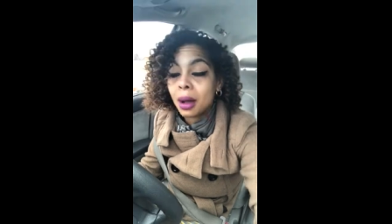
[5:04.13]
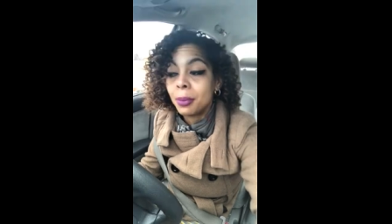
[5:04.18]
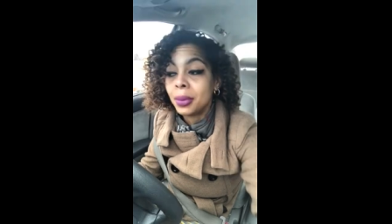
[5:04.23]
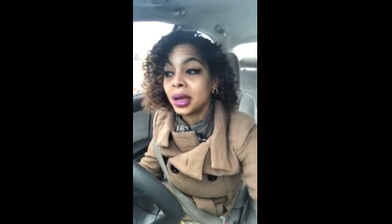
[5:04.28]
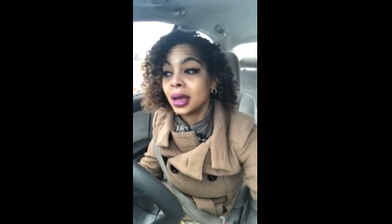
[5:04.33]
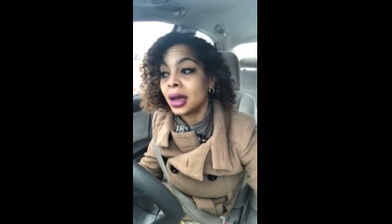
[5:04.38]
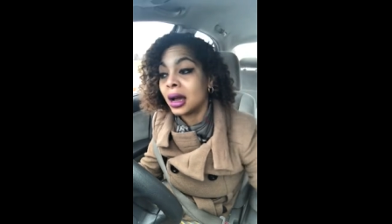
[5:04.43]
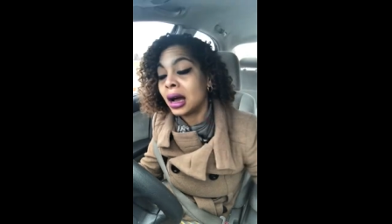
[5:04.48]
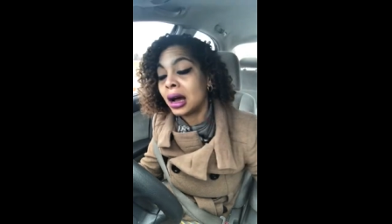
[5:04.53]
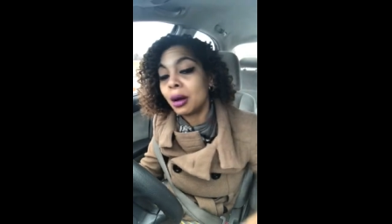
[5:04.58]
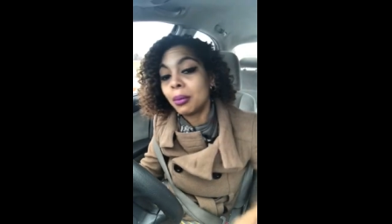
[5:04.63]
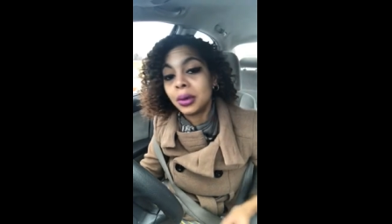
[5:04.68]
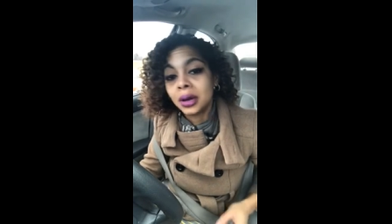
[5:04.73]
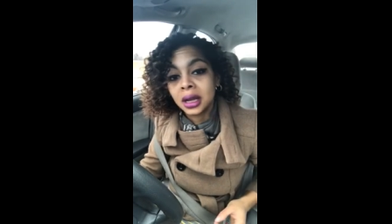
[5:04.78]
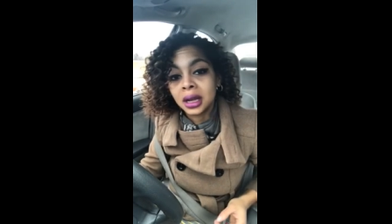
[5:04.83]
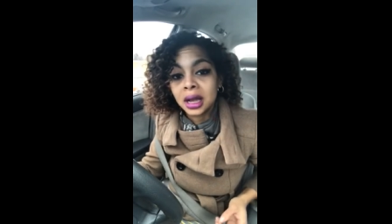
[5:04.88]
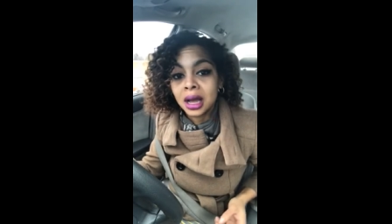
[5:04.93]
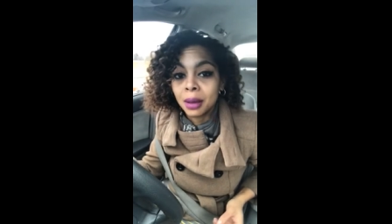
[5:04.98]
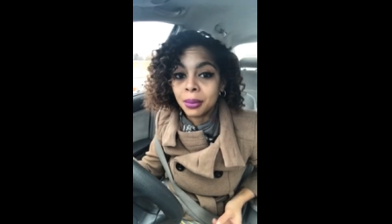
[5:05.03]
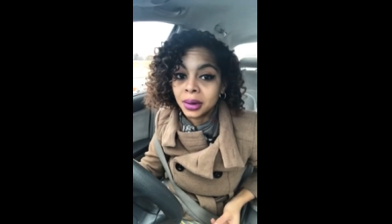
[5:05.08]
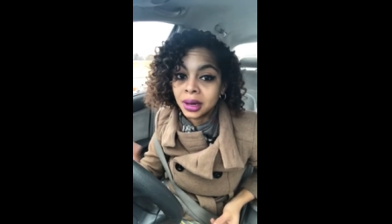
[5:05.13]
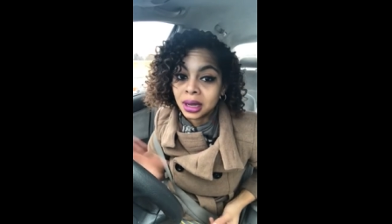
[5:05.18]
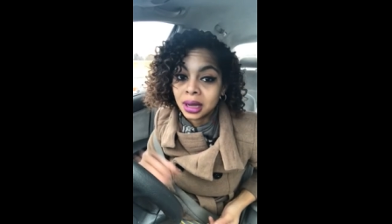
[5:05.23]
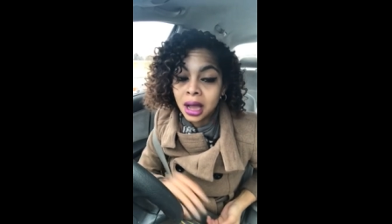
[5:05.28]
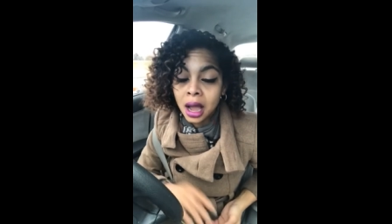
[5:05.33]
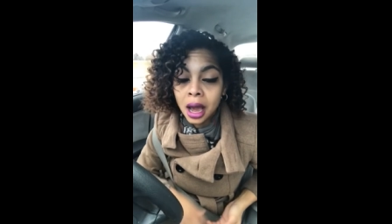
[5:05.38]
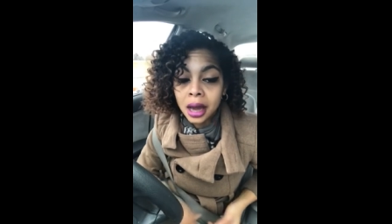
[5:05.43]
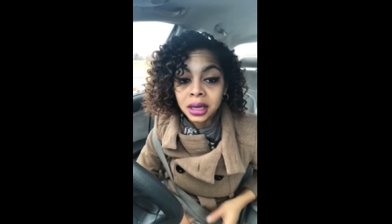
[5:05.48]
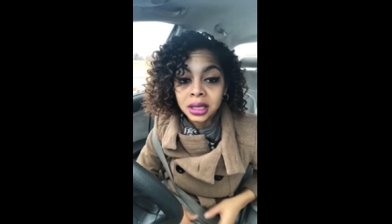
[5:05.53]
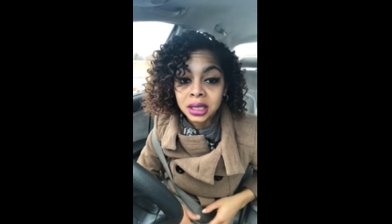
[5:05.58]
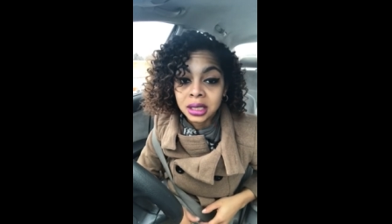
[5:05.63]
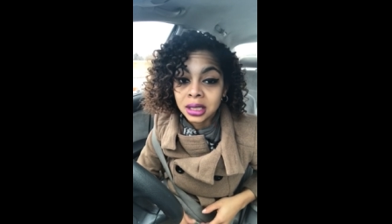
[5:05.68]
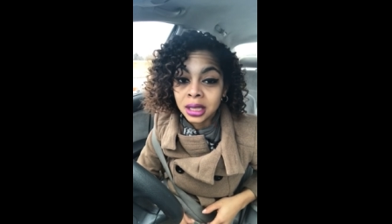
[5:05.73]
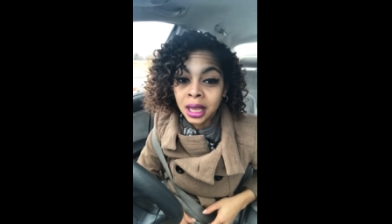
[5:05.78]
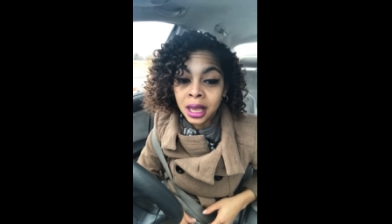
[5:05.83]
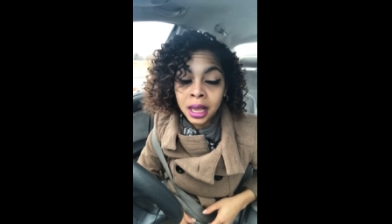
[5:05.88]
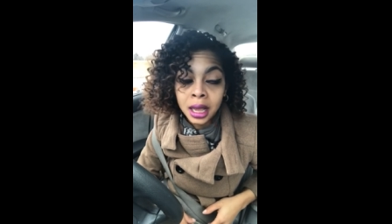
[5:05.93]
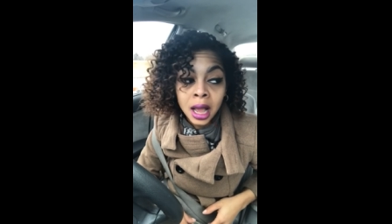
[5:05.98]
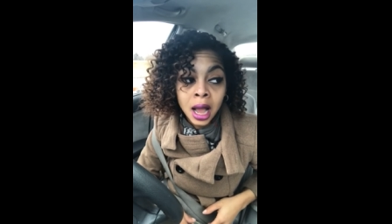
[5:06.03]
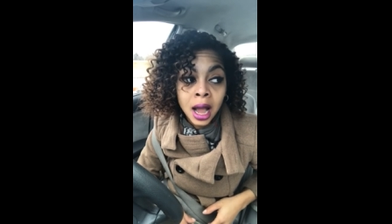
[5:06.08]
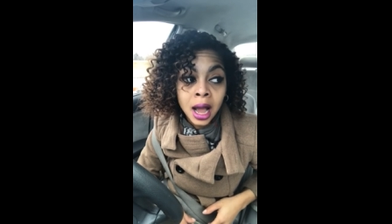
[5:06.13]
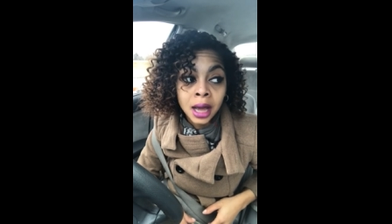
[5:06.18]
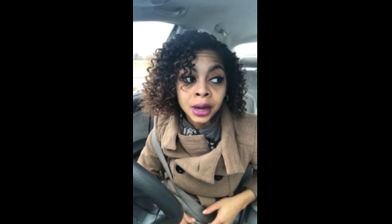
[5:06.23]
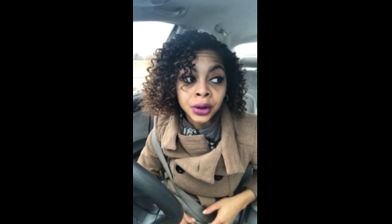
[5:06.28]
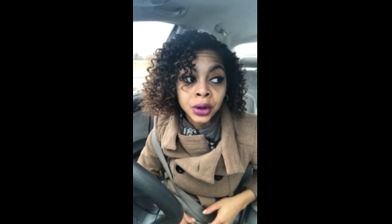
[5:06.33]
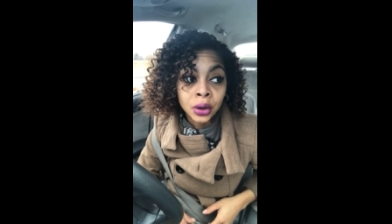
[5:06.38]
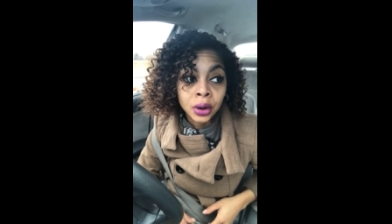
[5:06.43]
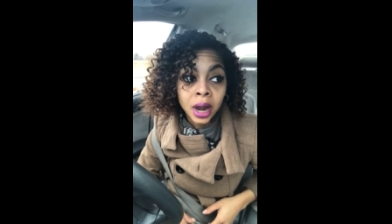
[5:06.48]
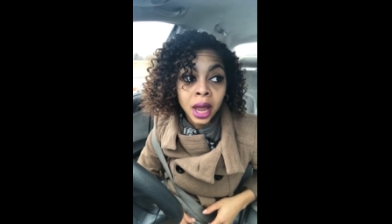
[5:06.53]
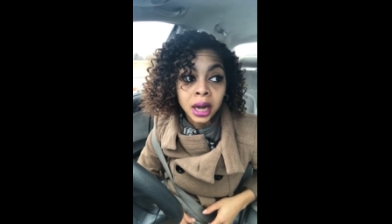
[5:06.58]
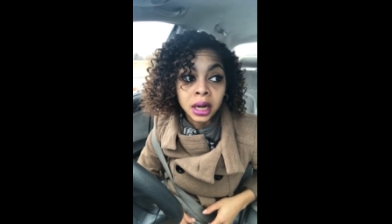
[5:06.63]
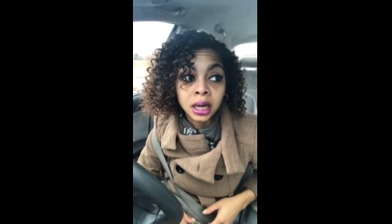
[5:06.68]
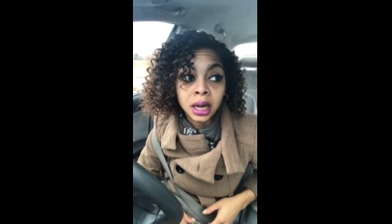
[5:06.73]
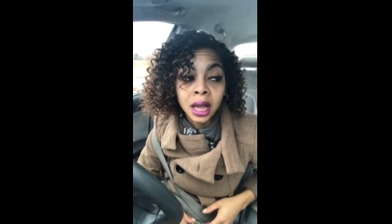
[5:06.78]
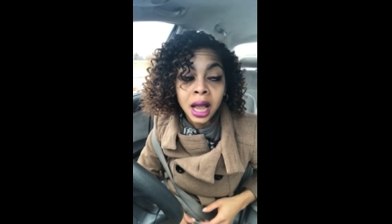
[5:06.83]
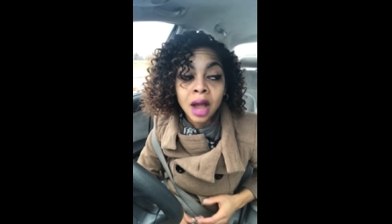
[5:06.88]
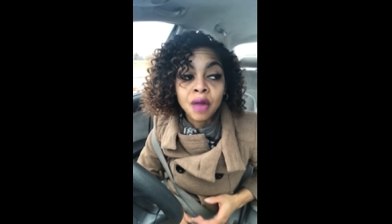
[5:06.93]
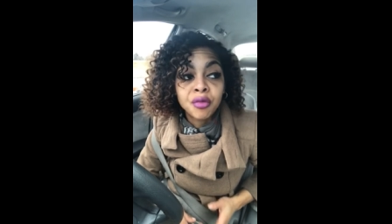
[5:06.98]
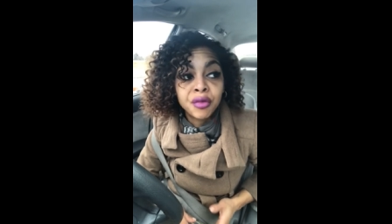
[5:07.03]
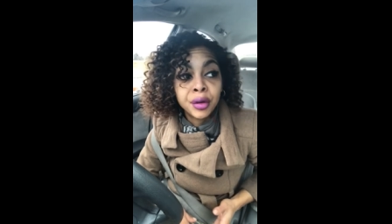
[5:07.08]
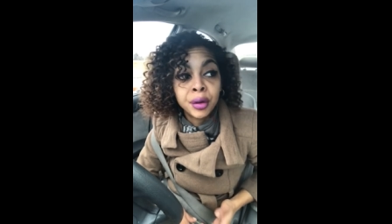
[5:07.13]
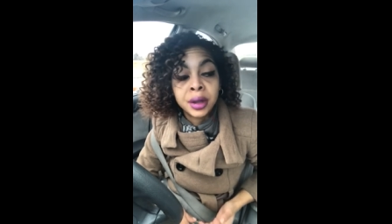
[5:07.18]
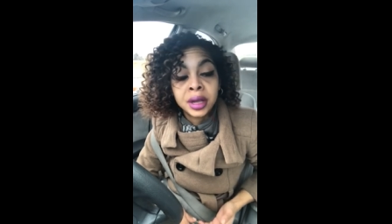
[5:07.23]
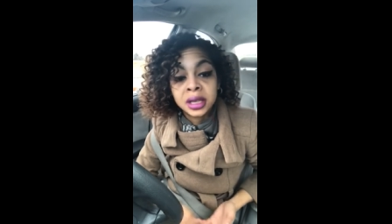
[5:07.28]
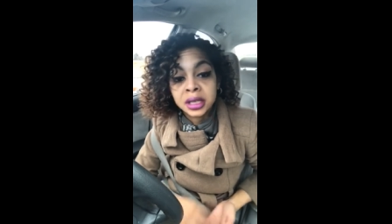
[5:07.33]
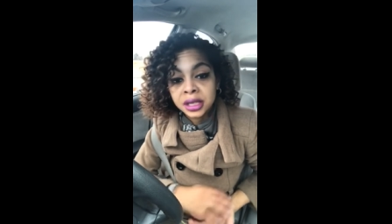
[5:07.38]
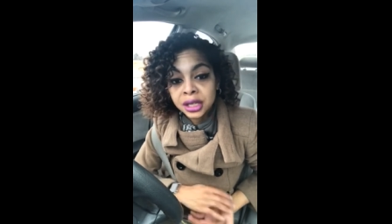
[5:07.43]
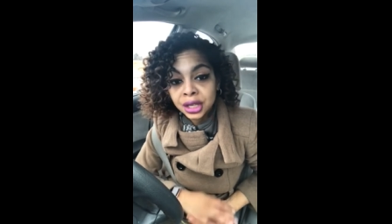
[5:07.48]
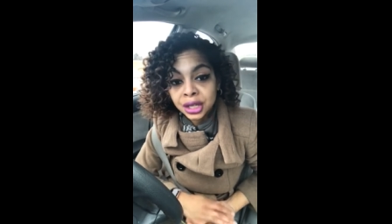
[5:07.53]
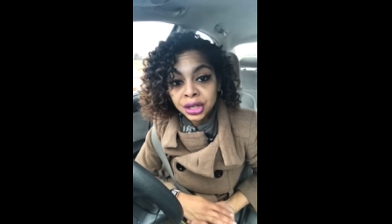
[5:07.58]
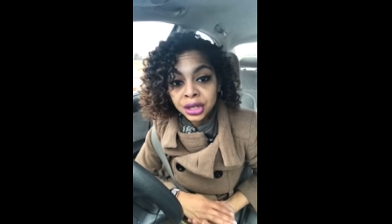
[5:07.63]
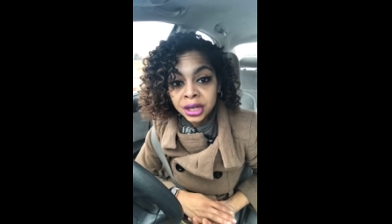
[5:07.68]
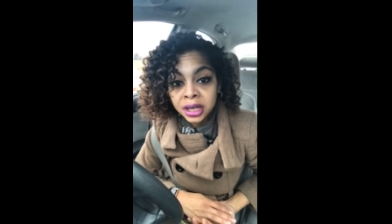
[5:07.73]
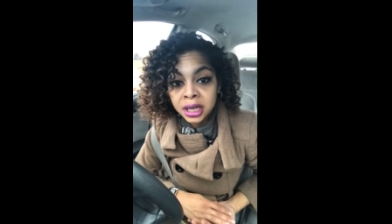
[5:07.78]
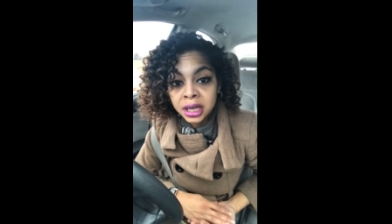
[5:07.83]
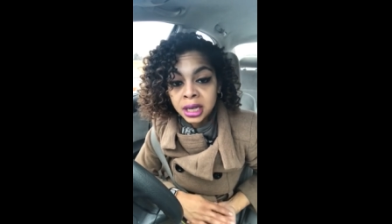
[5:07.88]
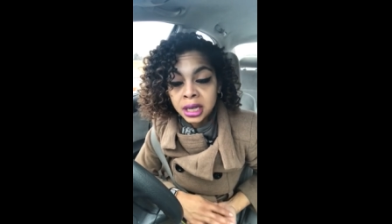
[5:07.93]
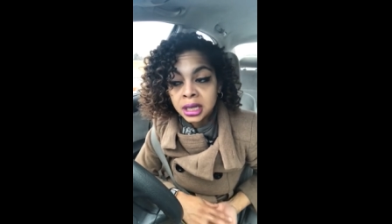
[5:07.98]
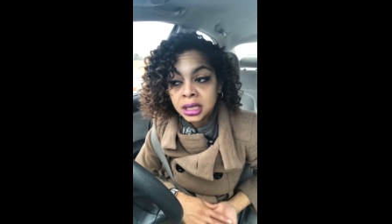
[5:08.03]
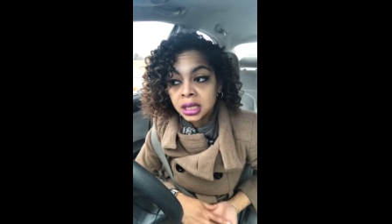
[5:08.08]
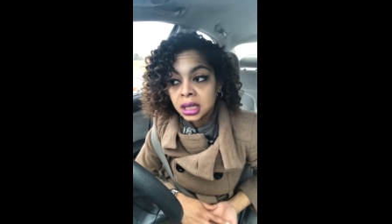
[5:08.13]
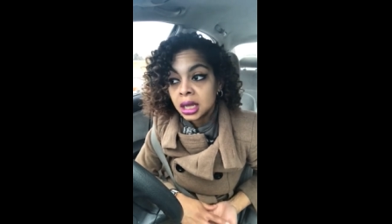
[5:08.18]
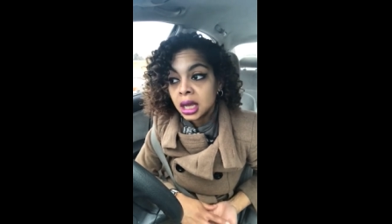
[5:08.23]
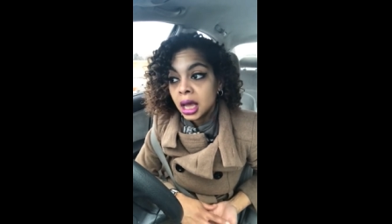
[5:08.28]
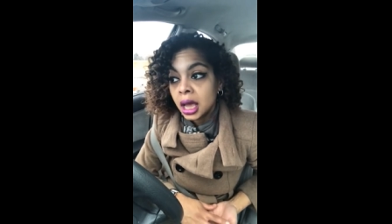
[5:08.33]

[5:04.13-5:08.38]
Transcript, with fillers: being humble and coming to God and just letting God know, like, look, I feel insecure in this